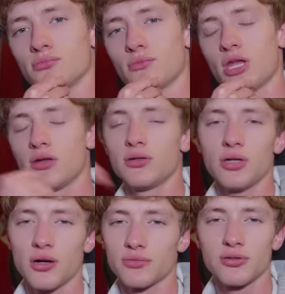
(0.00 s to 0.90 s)
you
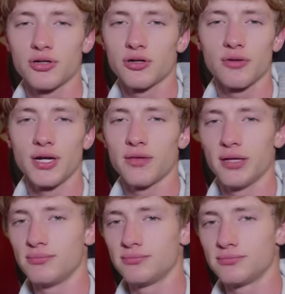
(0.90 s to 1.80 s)
know to the degree that
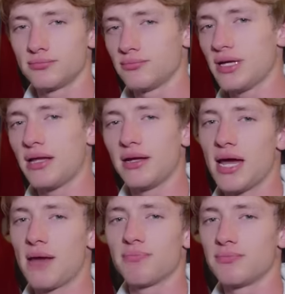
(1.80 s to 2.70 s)
dating
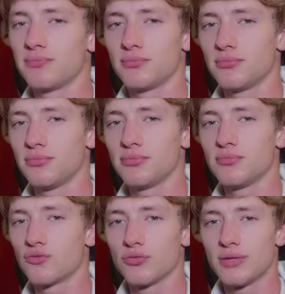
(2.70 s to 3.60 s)
app
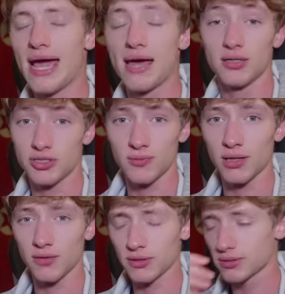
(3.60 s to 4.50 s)
data is
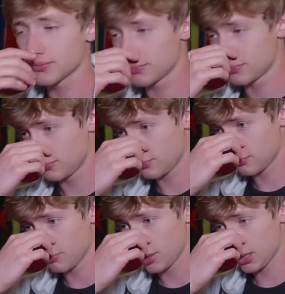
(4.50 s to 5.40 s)
relevant
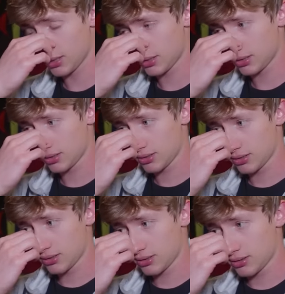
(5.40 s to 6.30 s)
but
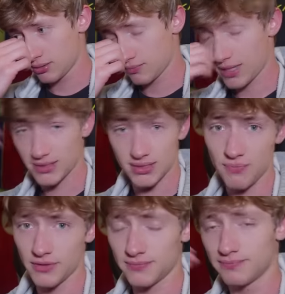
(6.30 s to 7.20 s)
that's
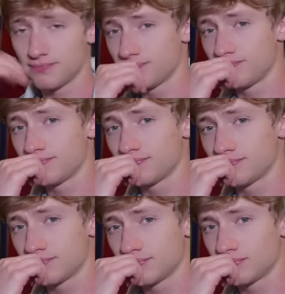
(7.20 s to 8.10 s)
something
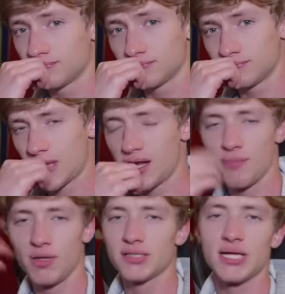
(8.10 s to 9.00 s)
and I
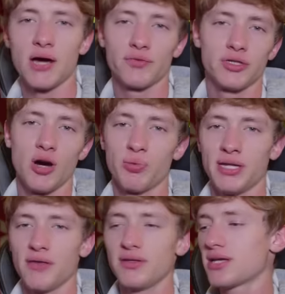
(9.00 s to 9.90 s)
mean, it's out in the open
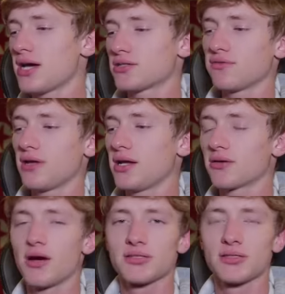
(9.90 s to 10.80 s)
now. These guys are flying
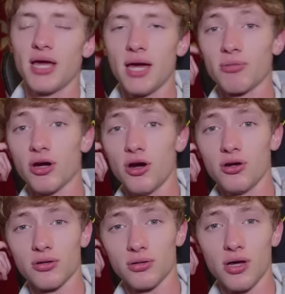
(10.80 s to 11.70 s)
across the damn go-
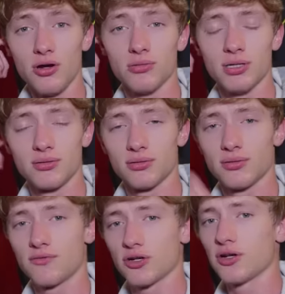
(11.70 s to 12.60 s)
globe,
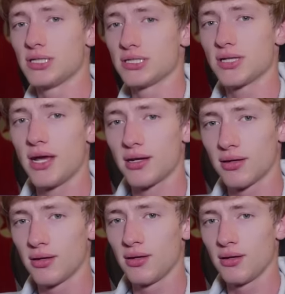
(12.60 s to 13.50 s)
for goodness sake.
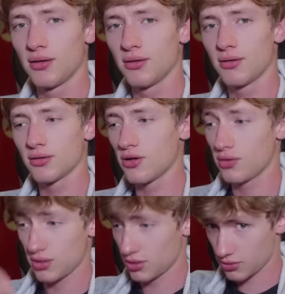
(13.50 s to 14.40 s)
Going
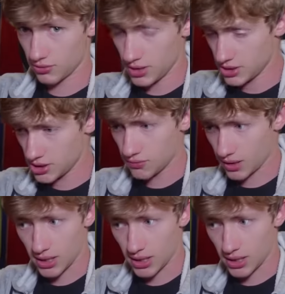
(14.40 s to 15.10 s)
up, Konnichiwa,